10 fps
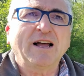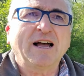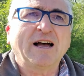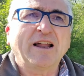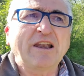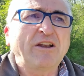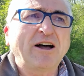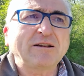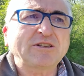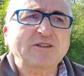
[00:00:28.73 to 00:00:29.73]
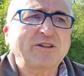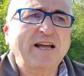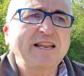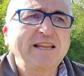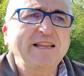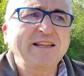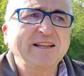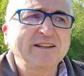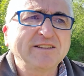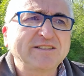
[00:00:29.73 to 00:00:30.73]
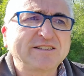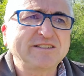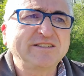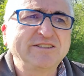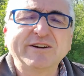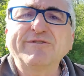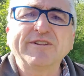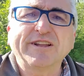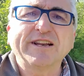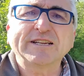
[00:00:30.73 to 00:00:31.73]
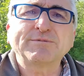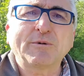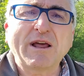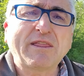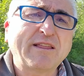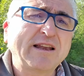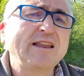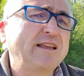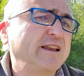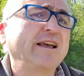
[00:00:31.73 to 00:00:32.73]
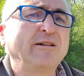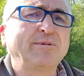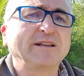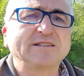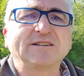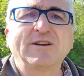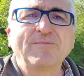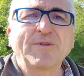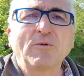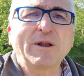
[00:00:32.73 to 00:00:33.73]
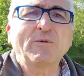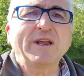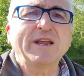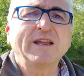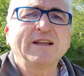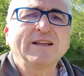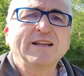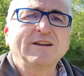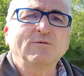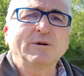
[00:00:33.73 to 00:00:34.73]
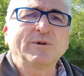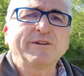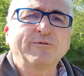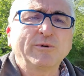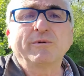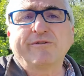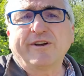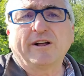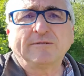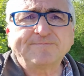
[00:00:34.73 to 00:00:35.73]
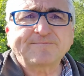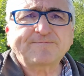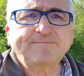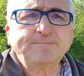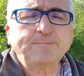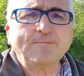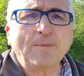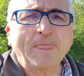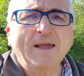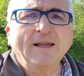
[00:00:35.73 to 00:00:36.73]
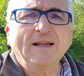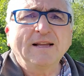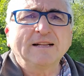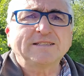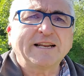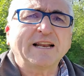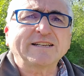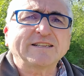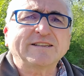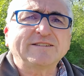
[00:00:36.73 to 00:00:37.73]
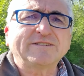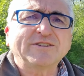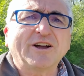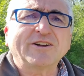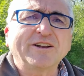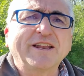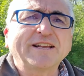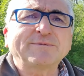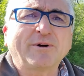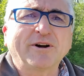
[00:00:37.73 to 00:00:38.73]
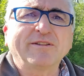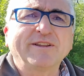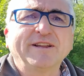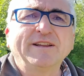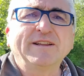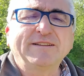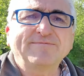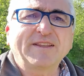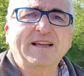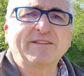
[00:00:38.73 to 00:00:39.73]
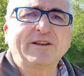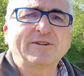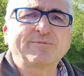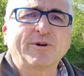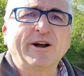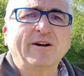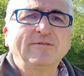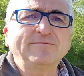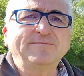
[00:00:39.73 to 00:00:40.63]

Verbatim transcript: uh, not so that he is different than us, but rather that he can help us when we, when we, when we fail. Today, I'd like to talk on the next part of the, of the Lord's Prayer.